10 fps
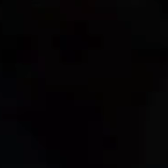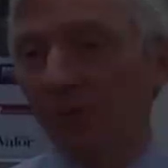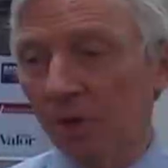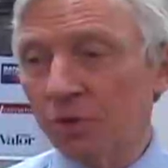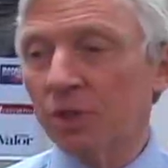
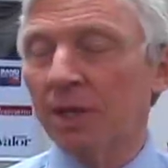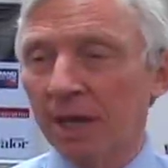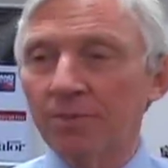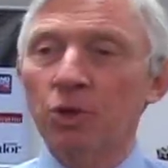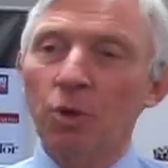Those that
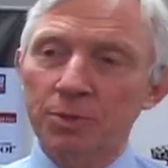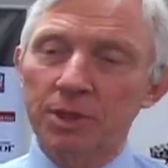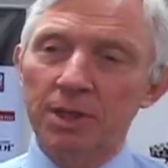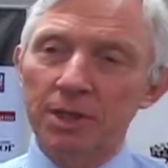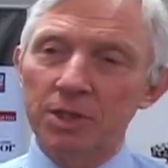have
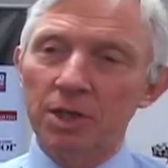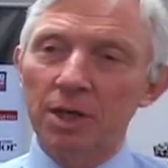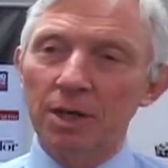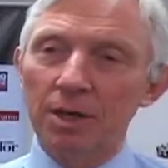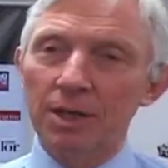adopted it
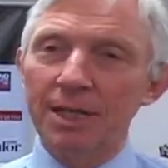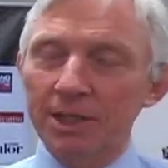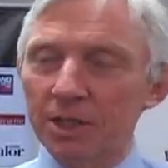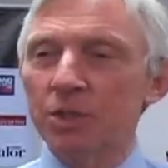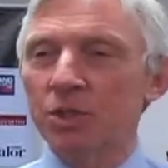are
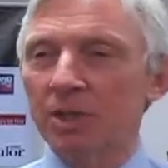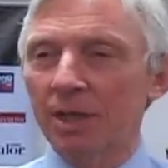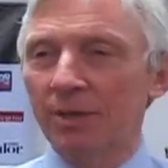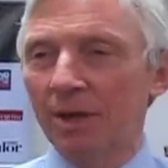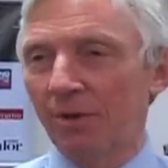leaders
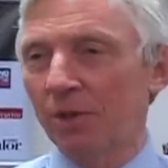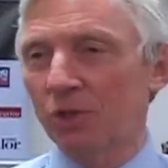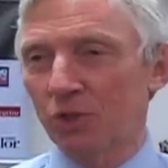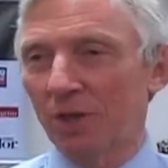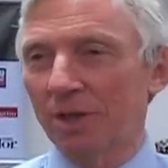in their
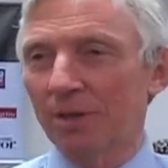industry